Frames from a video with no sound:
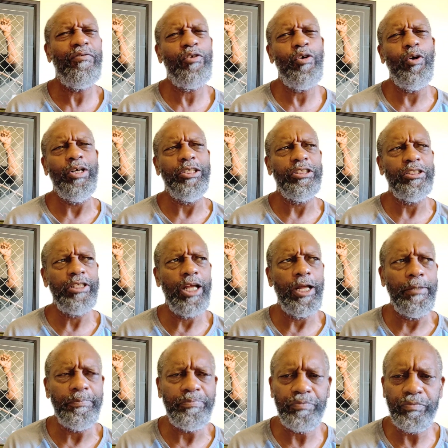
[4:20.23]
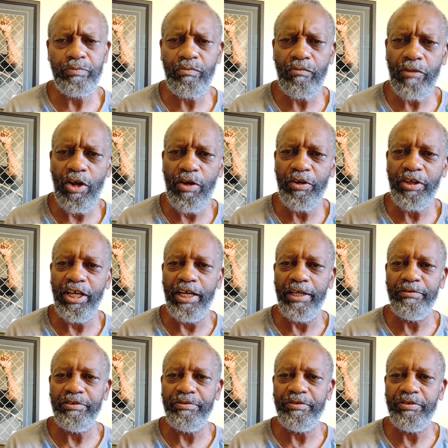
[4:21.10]
Of course, yeah. Okay,
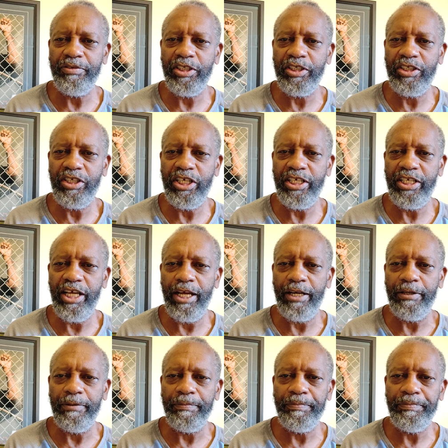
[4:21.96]
yeah, this yeah, through the